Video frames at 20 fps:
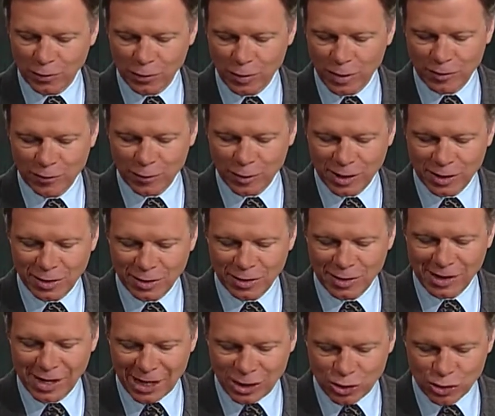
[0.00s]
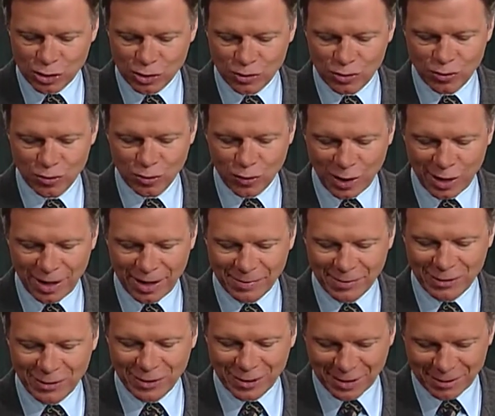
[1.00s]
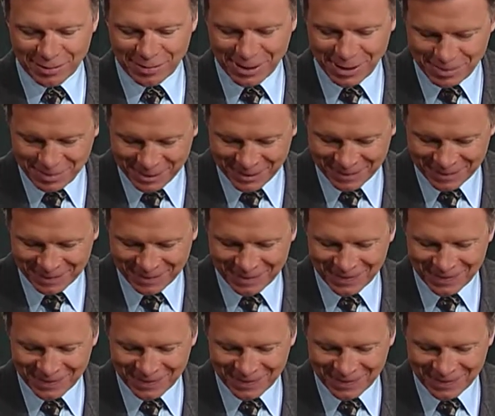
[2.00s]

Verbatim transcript: to every nation, tribe, tongue, and people.